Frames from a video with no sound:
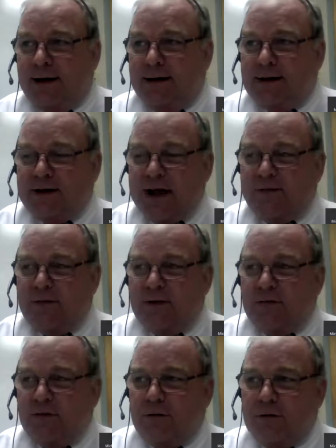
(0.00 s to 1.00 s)
7
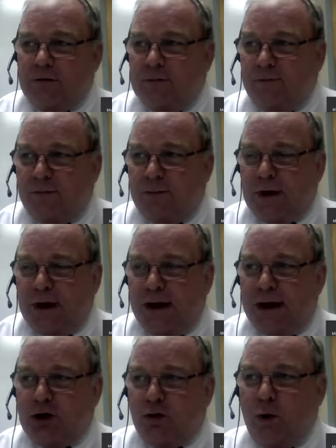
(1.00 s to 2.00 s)
through
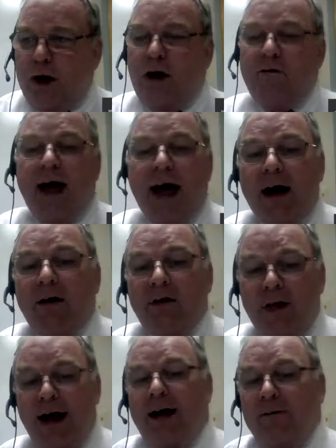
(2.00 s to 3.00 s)
12, how
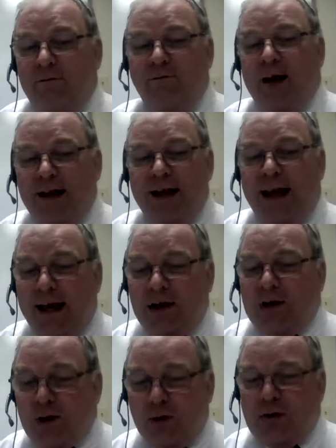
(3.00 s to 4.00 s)
they fit
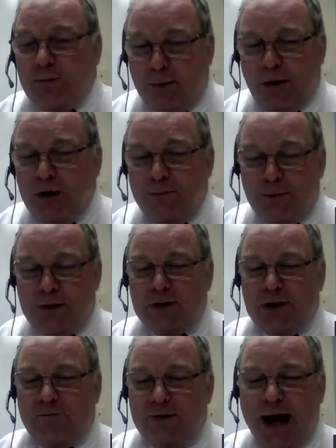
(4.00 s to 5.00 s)
into the purpose
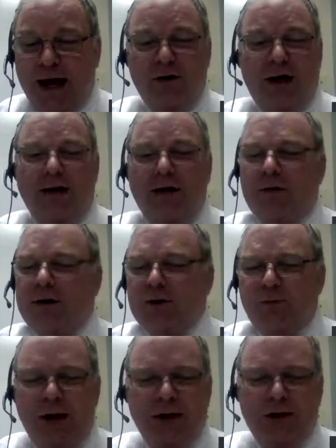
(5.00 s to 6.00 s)
of Daniel. I don't
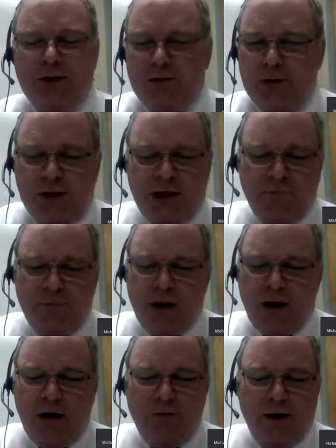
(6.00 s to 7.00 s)
expect you to give
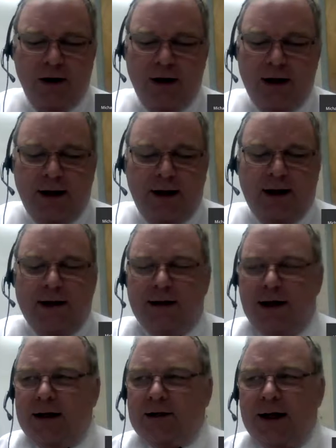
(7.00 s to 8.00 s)
me all the
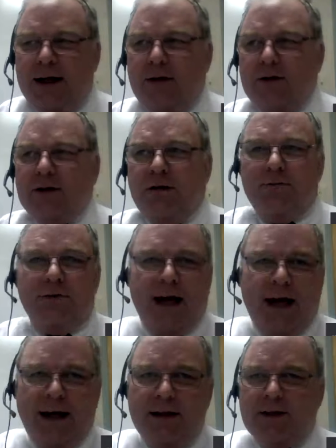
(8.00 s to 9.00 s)
details of
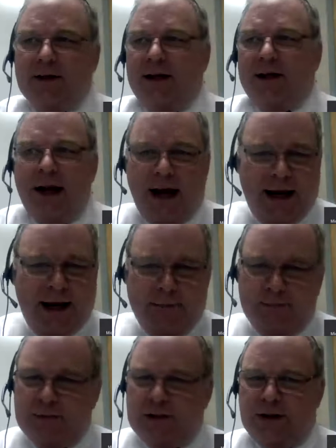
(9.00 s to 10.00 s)
dates and
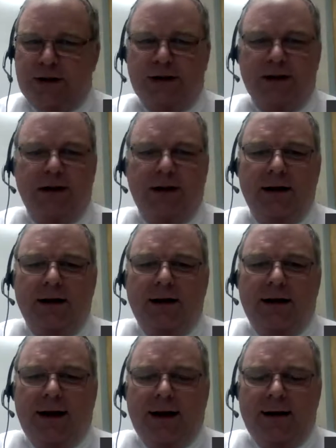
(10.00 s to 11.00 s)
names and
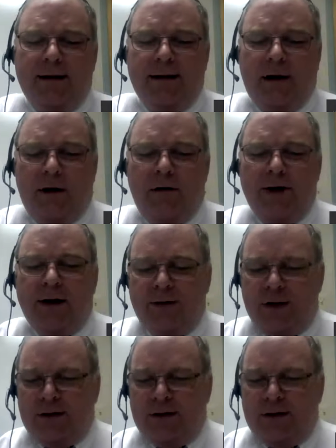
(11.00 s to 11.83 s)
all that